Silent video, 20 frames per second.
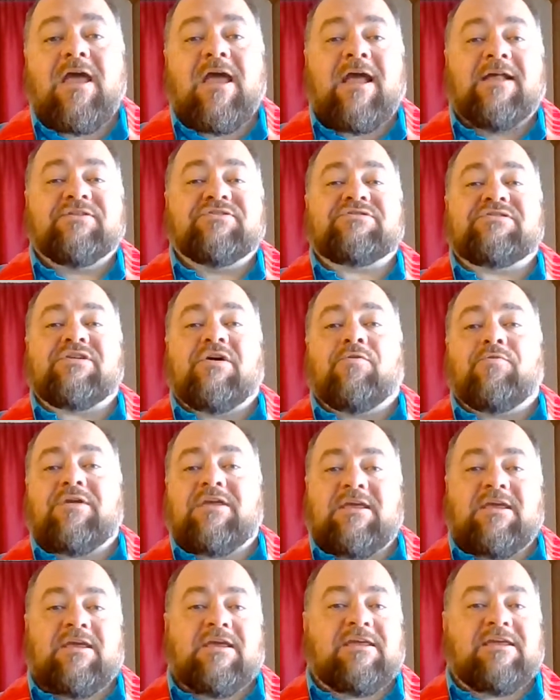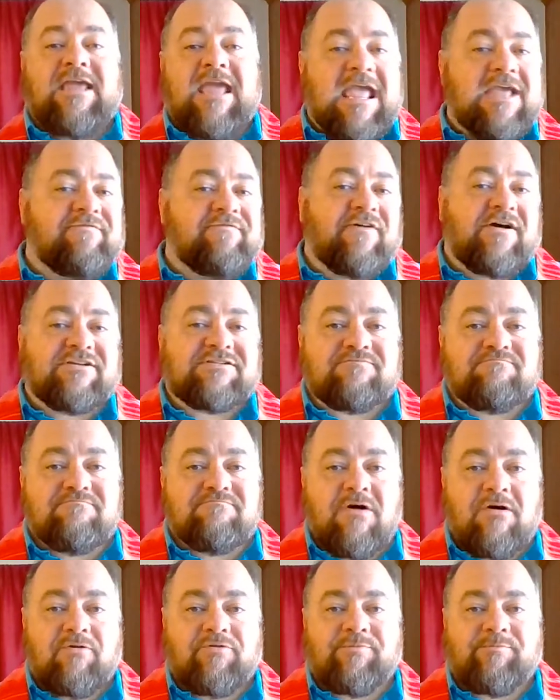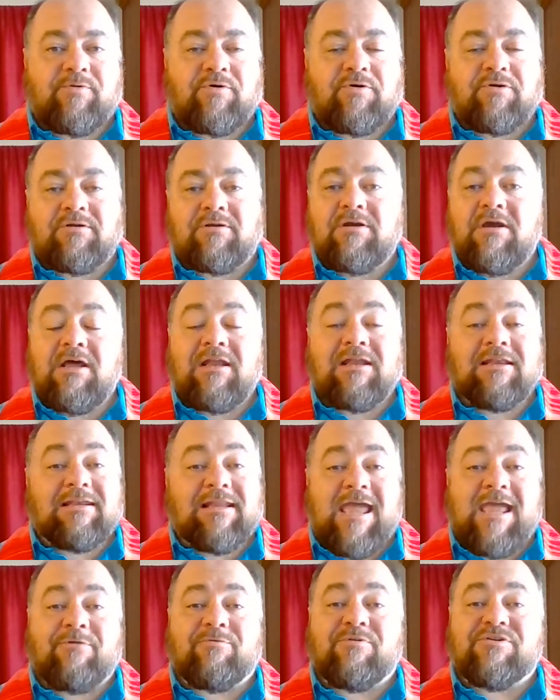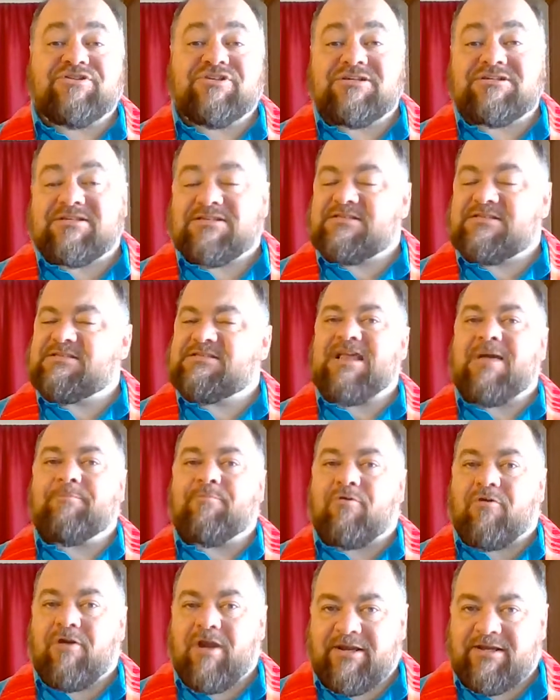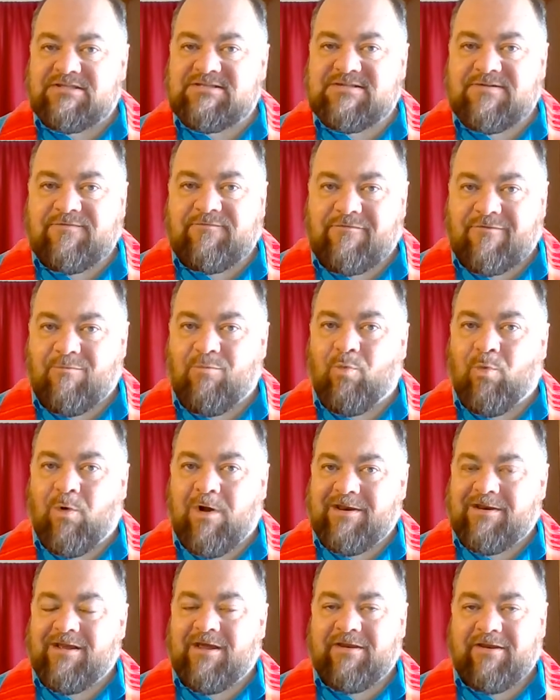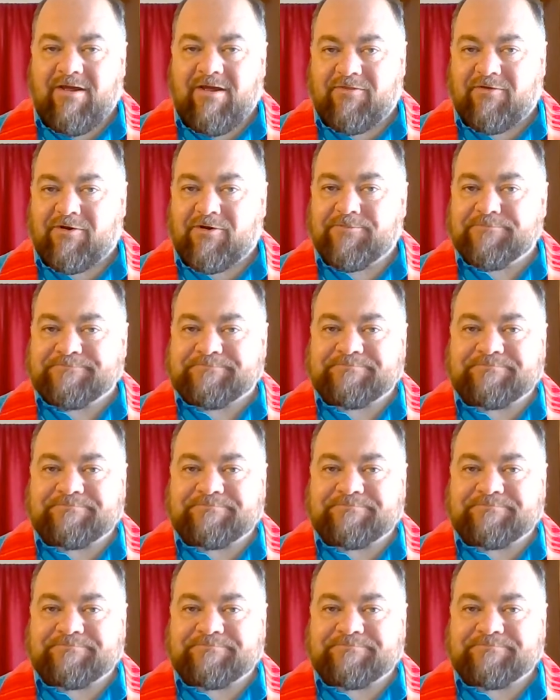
and so He gave us multiple languages to separate us from one another.